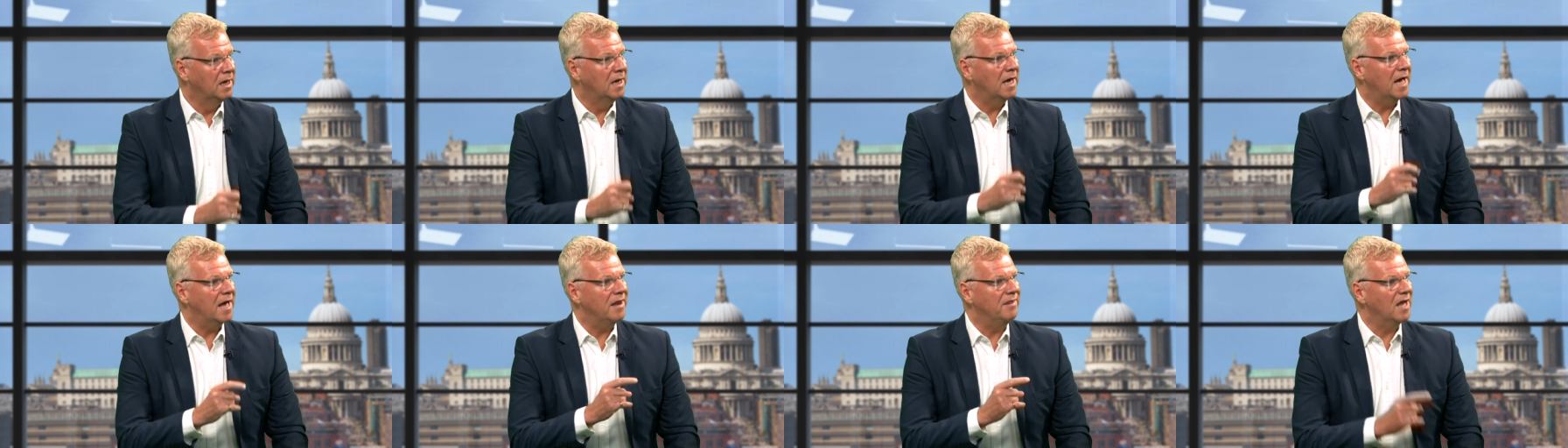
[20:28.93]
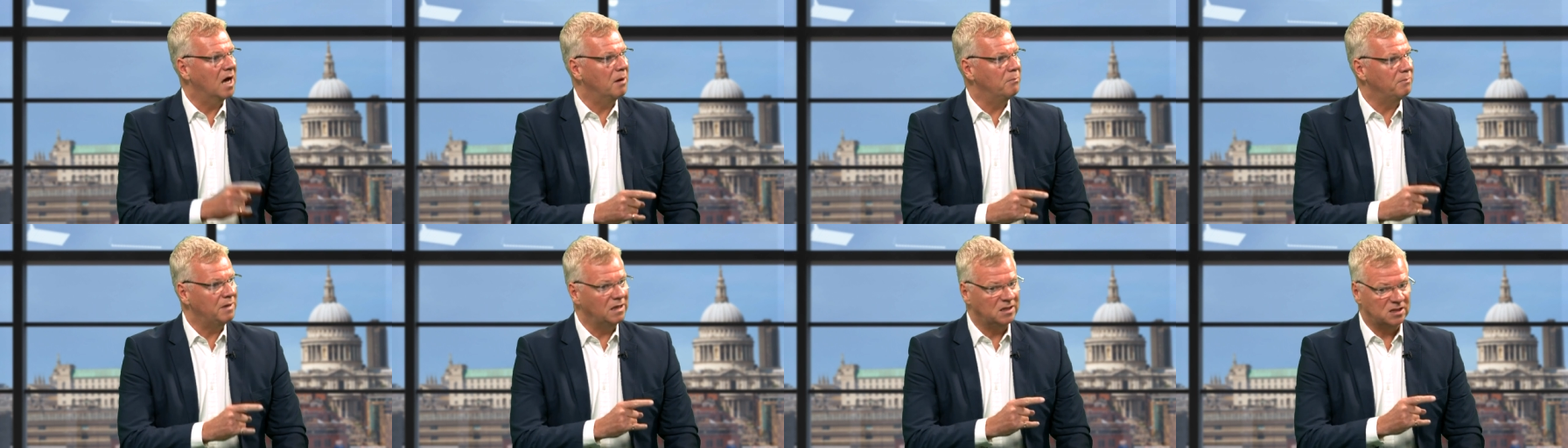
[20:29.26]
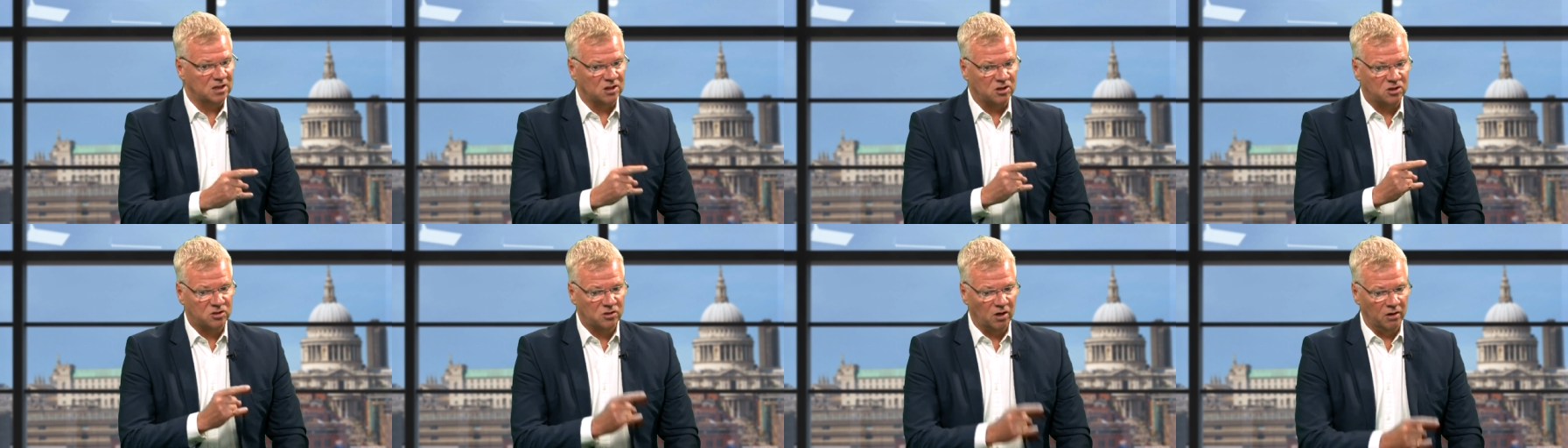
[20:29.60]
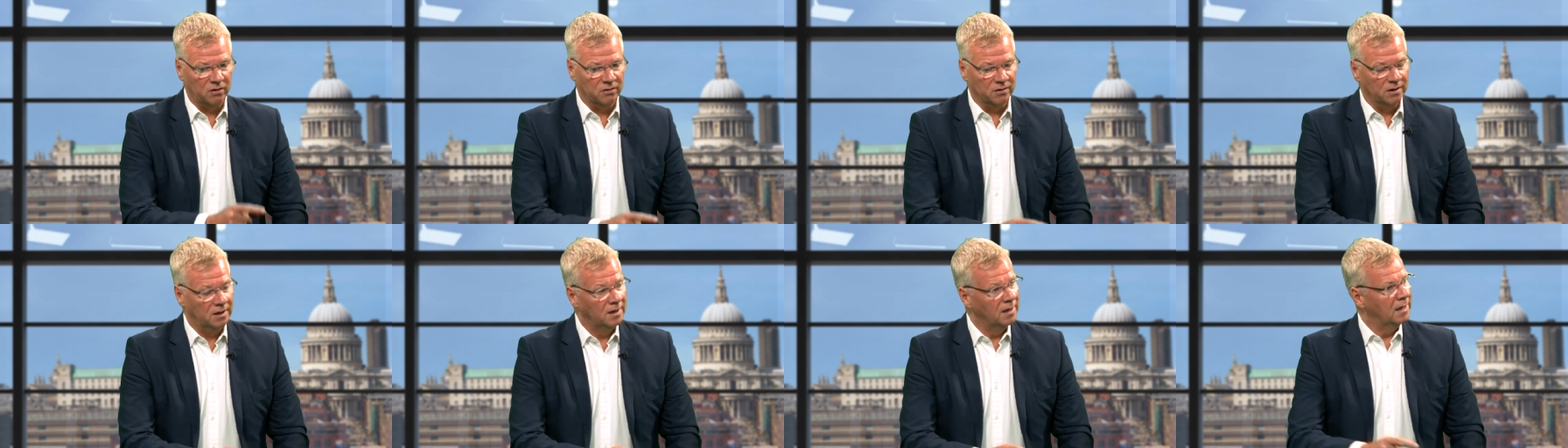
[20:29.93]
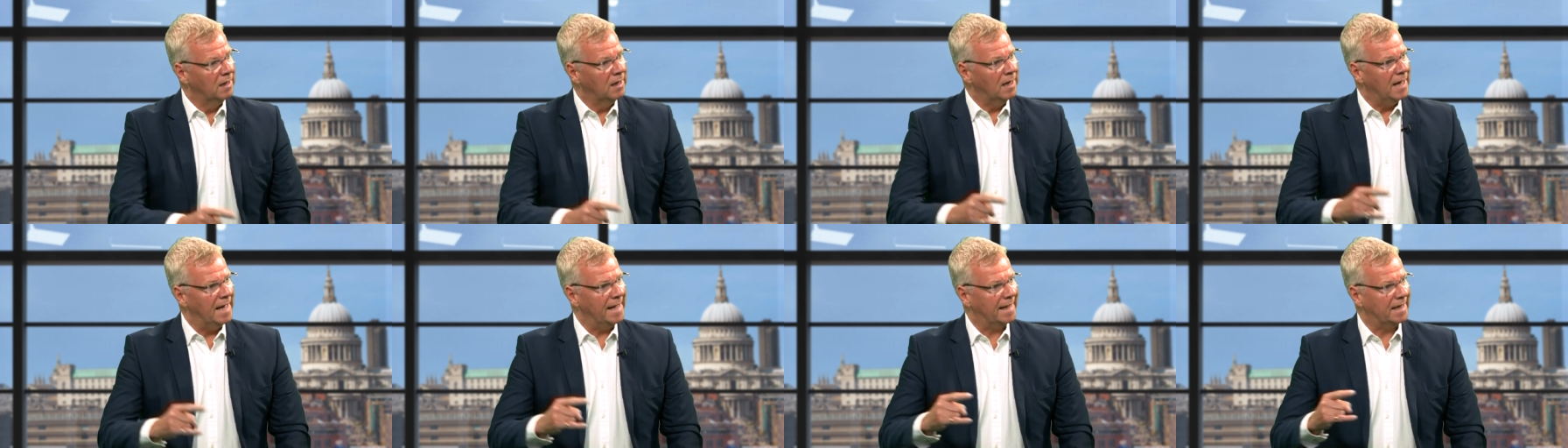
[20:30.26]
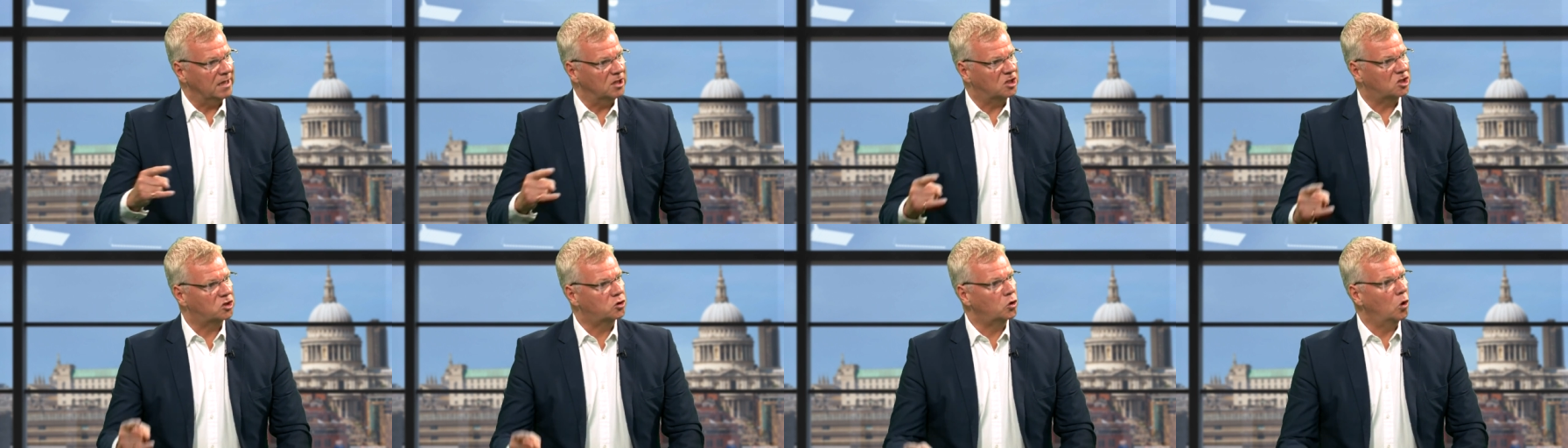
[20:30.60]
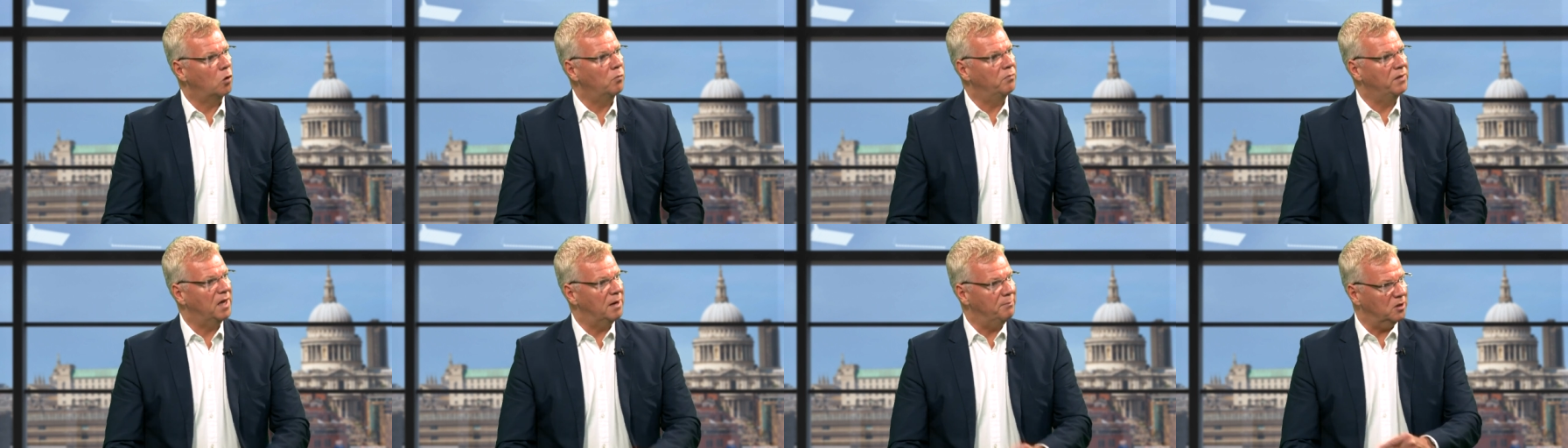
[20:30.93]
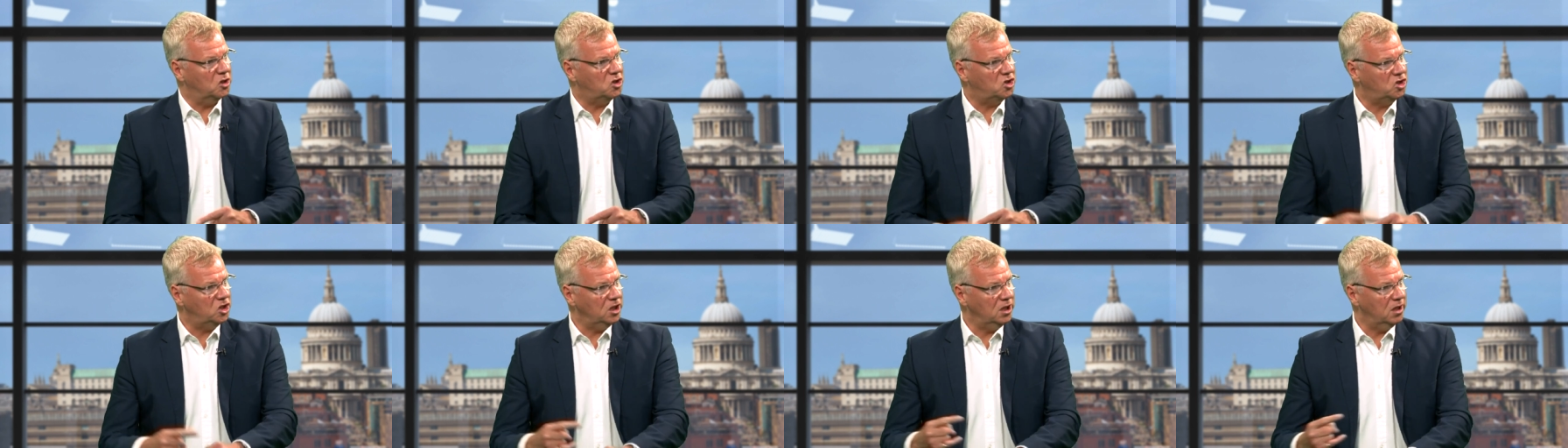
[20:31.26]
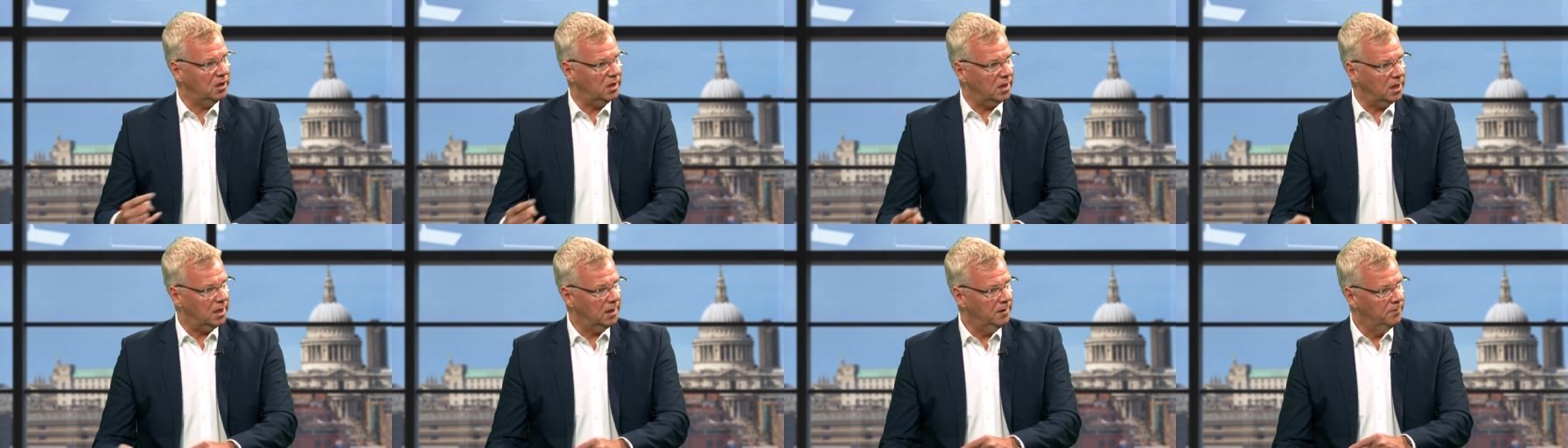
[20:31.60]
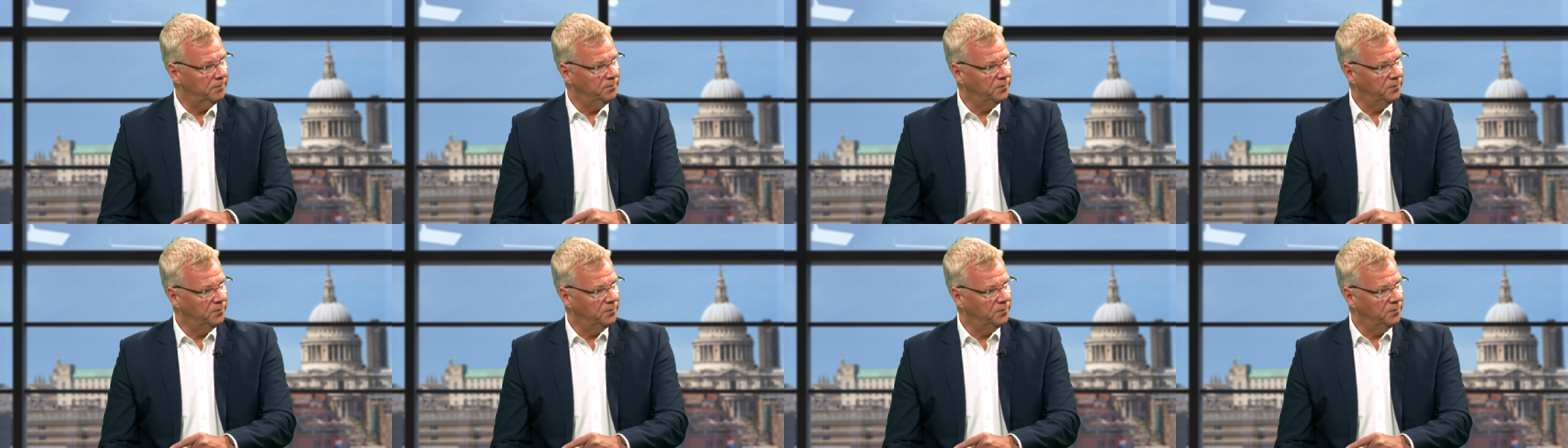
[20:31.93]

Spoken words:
and that means, in turn, it can stop their machinery